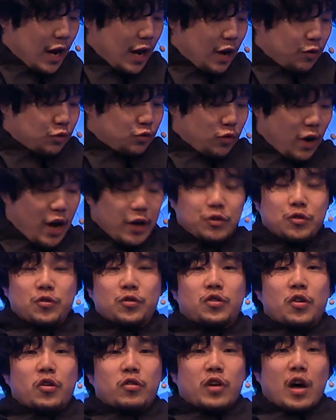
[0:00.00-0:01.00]
I would like
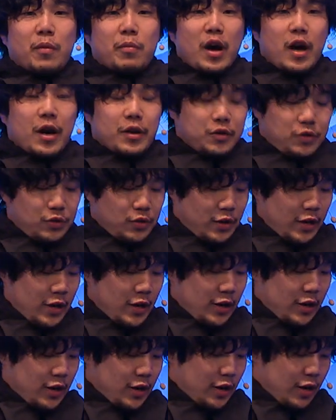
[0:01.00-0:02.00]
to talk about
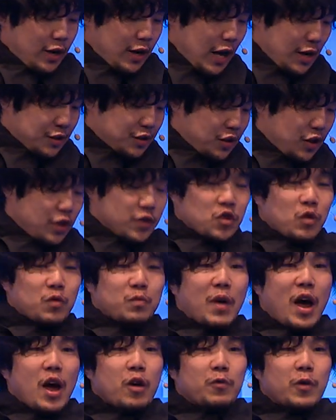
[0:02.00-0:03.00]
a series
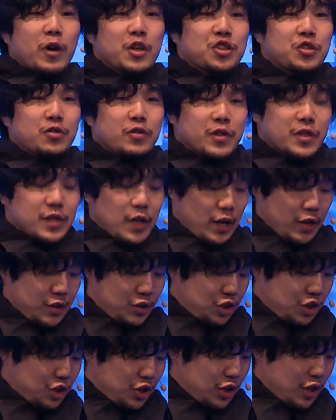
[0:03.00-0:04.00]
of biofashion
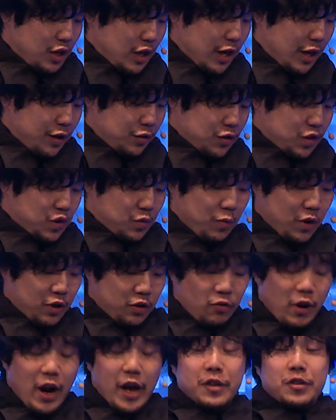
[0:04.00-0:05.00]
research and
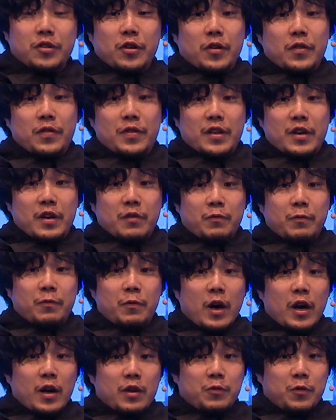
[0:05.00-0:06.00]
speculate on the
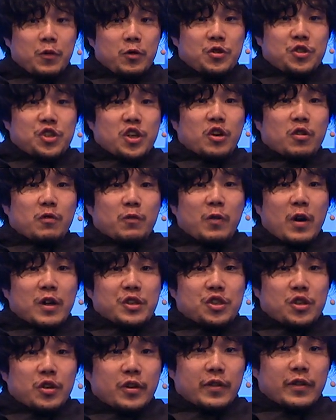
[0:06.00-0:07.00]
future of
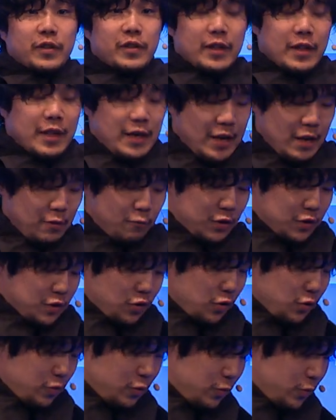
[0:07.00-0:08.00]
fashion with
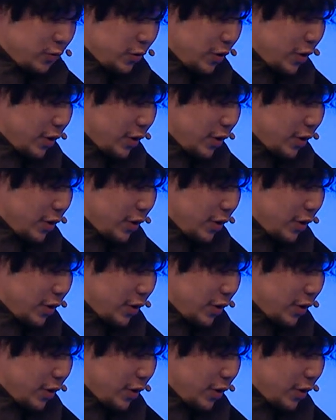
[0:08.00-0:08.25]
you.